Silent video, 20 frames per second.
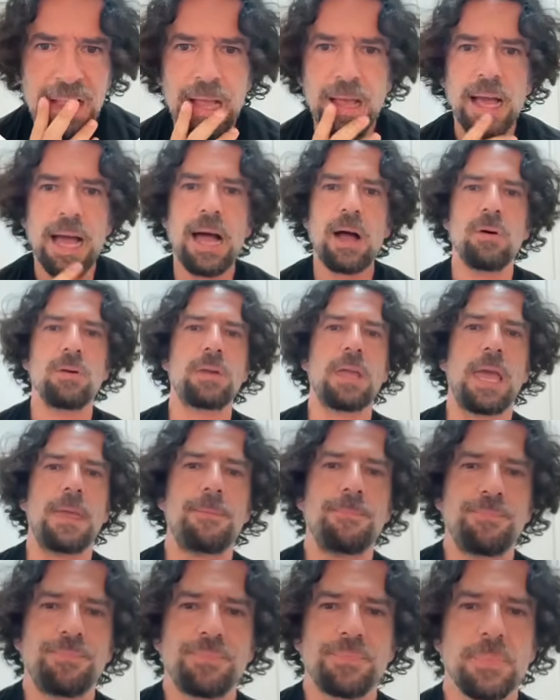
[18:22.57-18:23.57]
Okay.
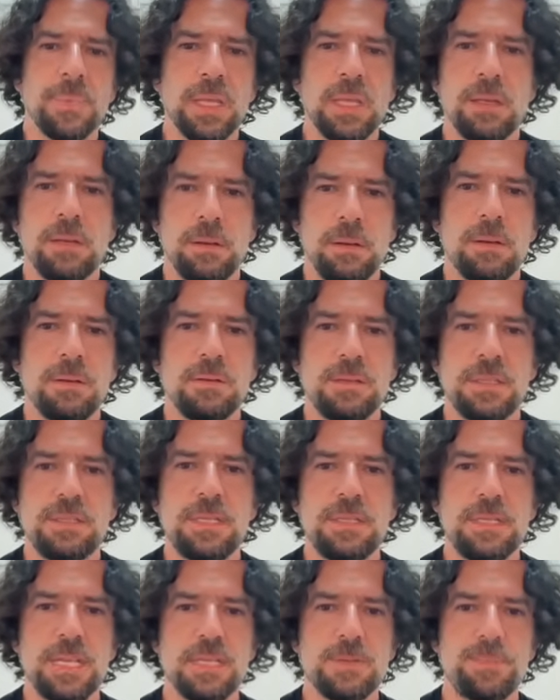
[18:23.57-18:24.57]
This
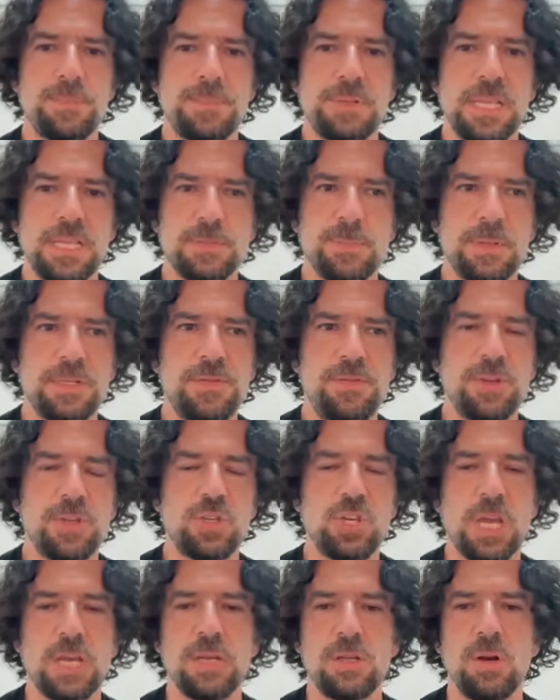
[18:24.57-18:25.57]
is the specific
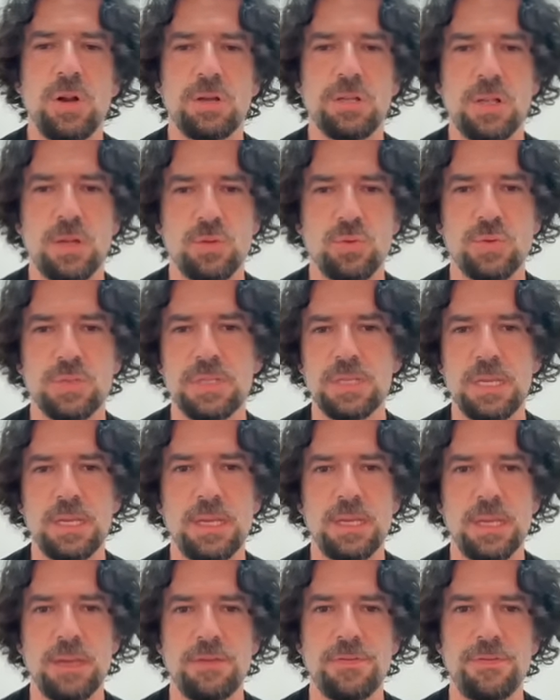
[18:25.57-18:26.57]
check in order to see
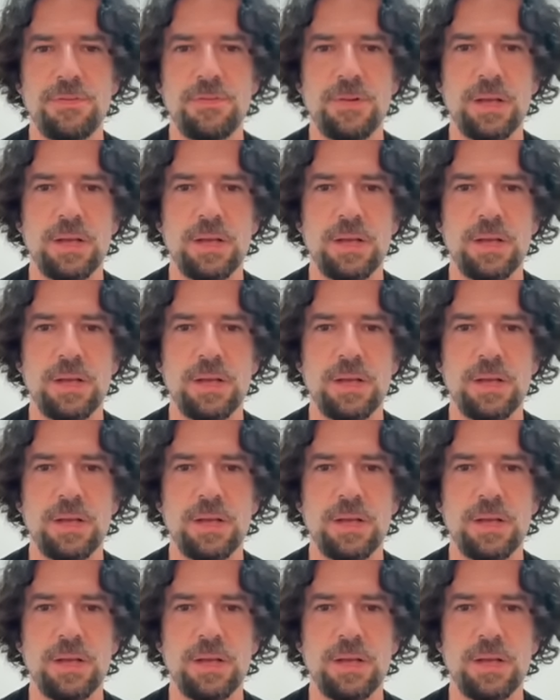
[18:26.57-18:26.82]
if